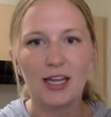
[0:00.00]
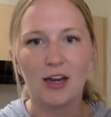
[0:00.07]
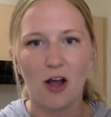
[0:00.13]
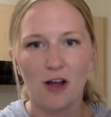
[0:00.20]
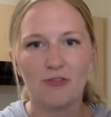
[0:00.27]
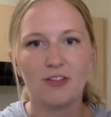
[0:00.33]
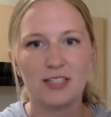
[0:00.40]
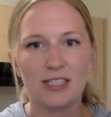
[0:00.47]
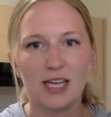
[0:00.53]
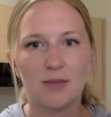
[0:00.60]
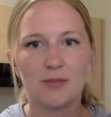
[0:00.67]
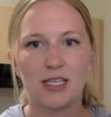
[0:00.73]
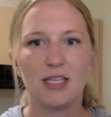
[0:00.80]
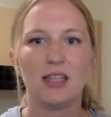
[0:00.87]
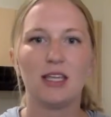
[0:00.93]
And
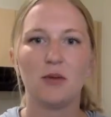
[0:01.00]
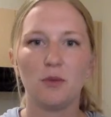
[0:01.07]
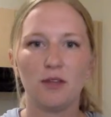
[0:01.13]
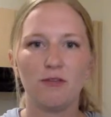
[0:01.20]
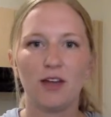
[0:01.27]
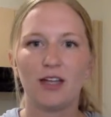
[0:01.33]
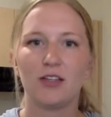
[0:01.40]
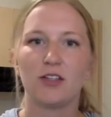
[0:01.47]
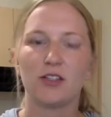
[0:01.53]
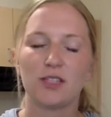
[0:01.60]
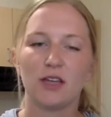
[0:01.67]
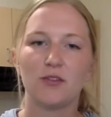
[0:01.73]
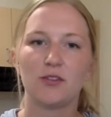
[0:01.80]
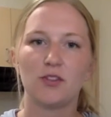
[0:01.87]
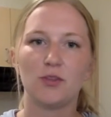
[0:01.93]
oftentimes I think we find
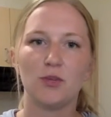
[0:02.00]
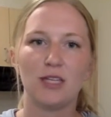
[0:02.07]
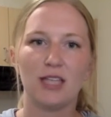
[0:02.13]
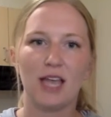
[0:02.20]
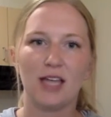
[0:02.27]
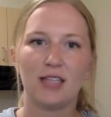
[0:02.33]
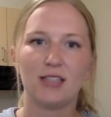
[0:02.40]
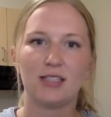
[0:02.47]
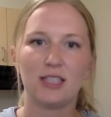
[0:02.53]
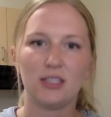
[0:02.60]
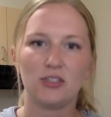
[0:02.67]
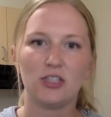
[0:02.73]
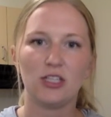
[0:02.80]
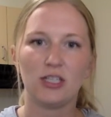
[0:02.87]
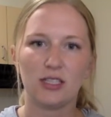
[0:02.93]
ourselves doing that in
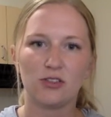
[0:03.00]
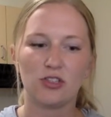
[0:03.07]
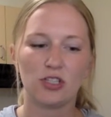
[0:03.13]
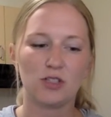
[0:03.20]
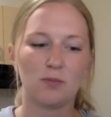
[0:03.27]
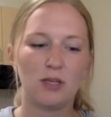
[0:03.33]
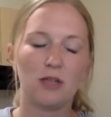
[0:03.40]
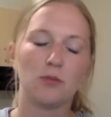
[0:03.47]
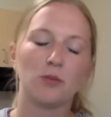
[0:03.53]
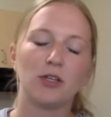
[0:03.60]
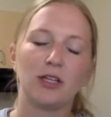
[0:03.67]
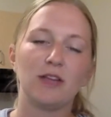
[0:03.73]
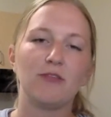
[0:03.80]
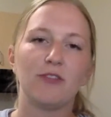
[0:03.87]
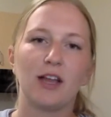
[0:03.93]
teaching, is just being
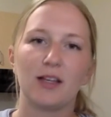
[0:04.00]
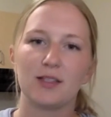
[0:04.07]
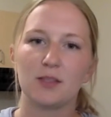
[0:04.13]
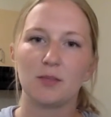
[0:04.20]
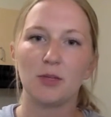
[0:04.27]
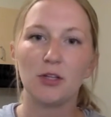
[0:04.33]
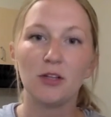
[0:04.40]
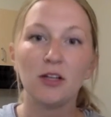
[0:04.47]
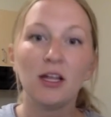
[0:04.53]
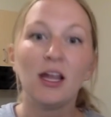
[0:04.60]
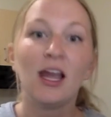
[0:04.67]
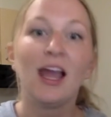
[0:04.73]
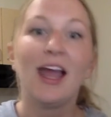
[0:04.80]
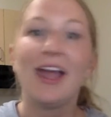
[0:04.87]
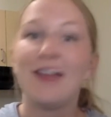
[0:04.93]
really flexible
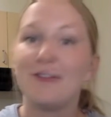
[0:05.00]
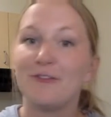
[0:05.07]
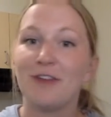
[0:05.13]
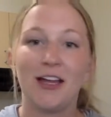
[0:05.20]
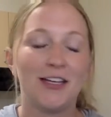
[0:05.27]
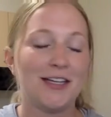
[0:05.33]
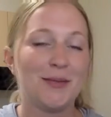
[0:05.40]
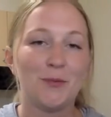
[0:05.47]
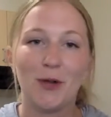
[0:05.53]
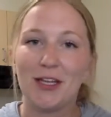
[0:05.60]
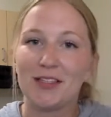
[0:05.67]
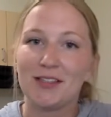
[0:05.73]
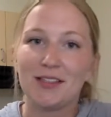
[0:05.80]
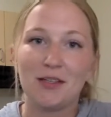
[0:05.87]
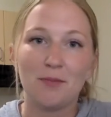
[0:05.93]
and finding
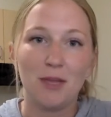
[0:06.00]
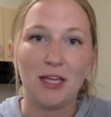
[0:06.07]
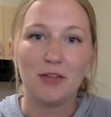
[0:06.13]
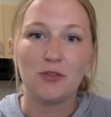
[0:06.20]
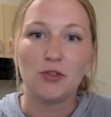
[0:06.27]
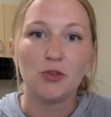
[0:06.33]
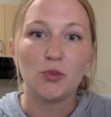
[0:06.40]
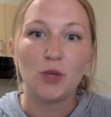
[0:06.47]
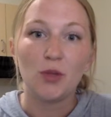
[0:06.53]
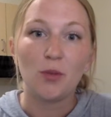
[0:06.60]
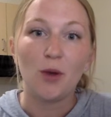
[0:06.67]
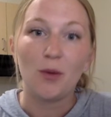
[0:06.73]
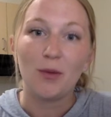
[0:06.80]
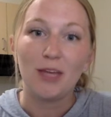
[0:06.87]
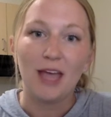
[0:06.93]
ways to make do with
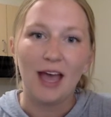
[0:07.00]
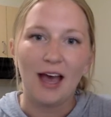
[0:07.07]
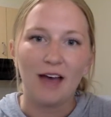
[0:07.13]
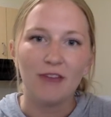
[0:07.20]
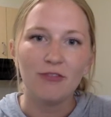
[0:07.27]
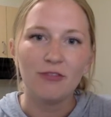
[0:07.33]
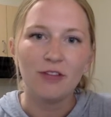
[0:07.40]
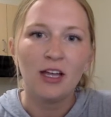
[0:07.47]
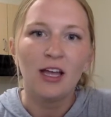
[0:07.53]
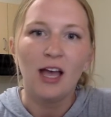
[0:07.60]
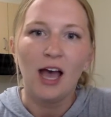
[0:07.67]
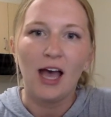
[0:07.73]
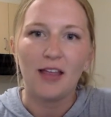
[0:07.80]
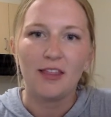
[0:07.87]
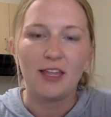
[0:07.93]
what we have.
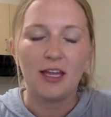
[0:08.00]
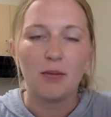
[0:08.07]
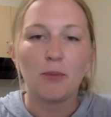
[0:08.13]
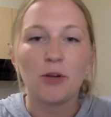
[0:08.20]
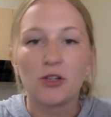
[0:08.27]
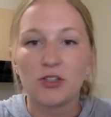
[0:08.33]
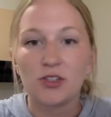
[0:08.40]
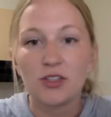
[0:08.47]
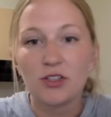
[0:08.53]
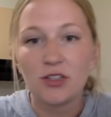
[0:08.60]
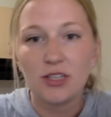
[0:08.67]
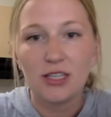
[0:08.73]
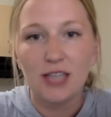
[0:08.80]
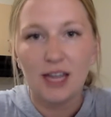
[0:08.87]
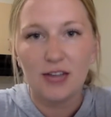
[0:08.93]
I think a personal
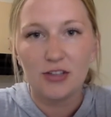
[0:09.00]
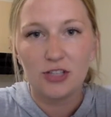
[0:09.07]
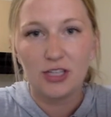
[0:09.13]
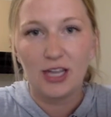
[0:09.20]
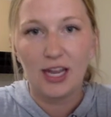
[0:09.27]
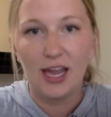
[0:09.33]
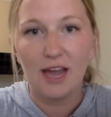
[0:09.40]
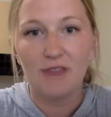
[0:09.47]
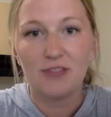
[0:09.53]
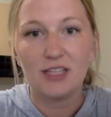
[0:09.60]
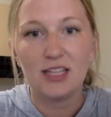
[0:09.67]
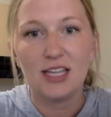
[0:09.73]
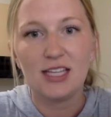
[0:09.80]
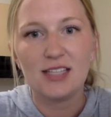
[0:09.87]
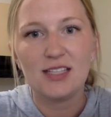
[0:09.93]
connection I have
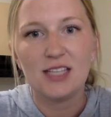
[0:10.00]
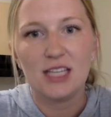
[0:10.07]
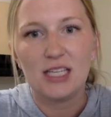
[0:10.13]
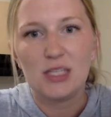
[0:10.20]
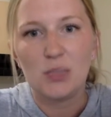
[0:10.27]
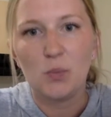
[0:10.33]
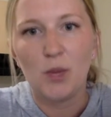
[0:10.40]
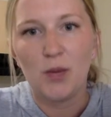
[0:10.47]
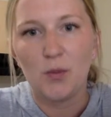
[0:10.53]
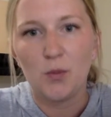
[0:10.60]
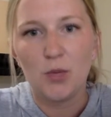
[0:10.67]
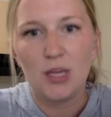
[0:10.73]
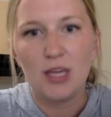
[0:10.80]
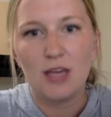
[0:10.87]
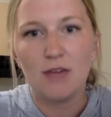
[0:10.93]
to this is when
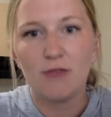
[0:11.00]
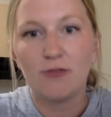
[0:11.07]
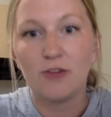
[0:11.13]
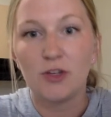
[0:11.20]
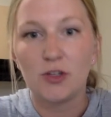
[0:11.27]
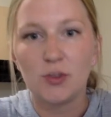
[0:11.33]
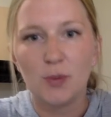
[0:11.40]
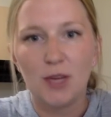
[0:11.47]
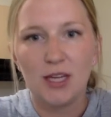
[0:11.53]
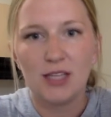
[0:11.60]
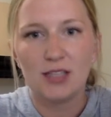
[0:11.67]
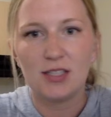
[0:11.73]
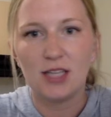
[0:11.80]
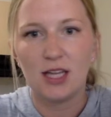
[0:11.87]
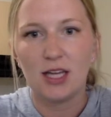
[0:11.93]
we first went
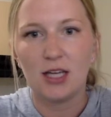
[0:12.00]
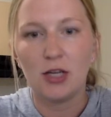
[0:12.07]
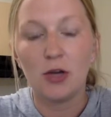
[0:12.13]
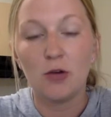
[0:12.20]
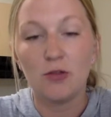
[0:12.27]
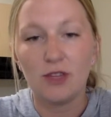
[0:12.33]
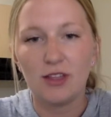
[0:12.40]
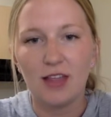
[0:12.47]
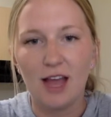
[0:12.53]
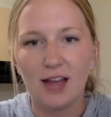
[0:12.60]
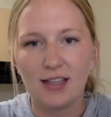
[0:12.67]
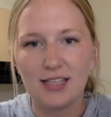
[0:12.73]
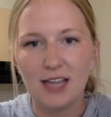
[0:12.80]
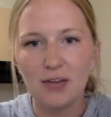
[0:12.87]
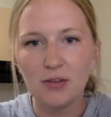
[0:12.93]
into COVID
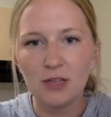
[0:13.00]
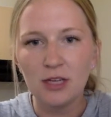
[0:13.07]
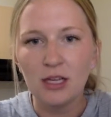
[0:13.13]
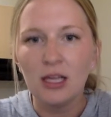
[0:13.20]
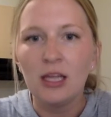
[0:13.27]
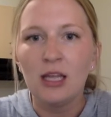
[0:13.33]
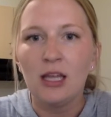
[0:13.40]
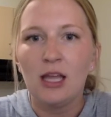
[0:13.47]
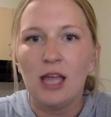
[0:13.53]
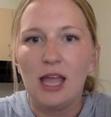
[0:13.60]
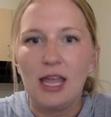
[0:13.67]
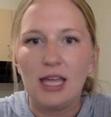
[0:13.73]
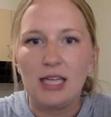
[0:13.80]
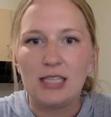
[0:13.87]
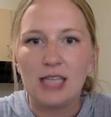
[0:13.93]
lockdown
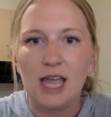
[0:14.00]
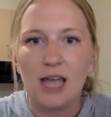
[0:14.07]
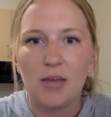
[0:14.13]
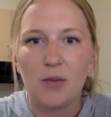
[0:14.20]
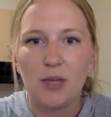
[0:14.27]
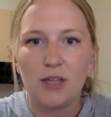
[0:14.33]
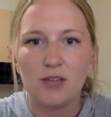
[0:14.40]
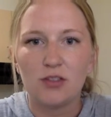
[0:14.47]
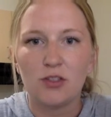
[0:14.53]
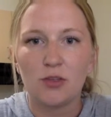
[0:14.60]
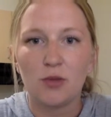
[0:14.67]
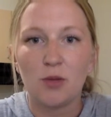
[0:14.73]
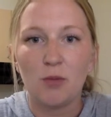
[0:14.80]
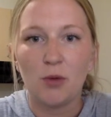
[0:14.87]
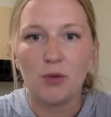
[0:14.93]
and I went to
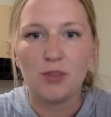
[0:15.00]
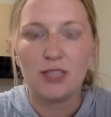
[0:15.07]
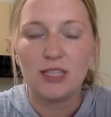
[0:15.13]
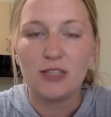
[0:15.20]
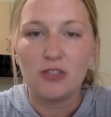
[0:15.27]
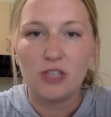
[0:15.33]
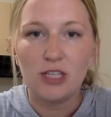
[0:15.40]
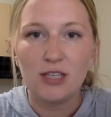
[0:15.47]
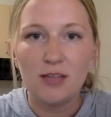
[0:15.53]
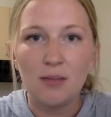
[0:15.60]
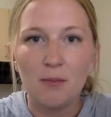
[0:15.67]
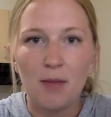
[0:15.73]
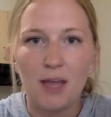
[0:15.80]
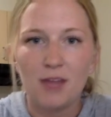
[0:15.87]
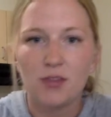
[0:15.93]
remote
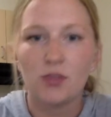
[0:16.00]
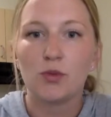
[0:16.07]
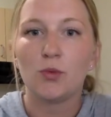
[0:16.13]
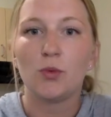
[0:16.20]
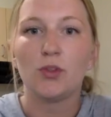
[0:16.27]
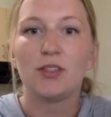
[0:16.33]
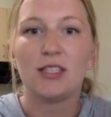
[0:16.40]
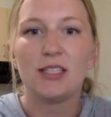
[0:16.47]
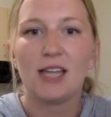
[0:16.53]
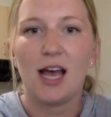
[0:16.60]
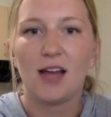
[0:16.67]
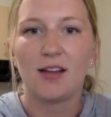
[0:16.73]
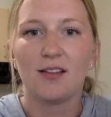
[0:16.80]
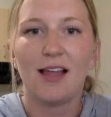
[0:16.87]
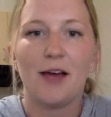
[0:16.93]
teaching, my school did
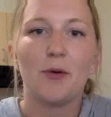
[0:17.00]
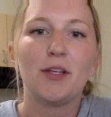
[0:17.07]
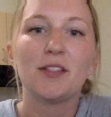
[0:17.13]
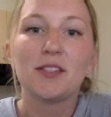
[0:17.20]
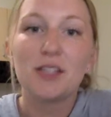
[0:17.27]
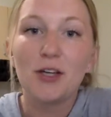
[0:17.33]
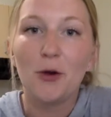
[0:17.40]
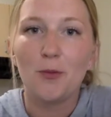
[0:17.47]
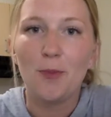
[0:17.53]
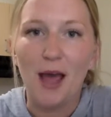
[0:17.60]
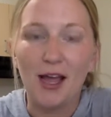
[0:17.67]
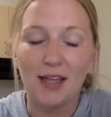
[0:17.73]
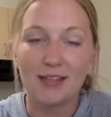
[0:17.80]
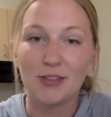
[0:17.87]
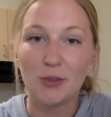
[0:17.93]
not allow us to go
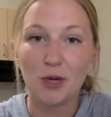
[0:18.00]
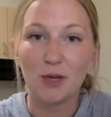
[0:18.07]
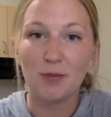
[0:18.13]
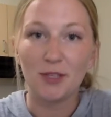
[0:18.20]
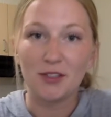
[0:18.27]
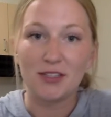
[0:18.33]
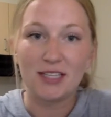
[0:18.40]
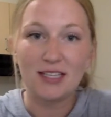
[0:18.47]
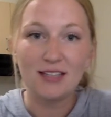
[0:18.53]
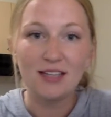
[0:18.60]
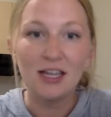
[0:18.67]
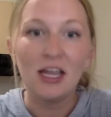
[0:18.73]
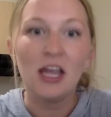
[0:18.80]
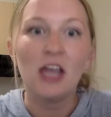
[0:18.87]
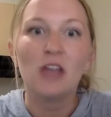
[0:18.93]
back into our building.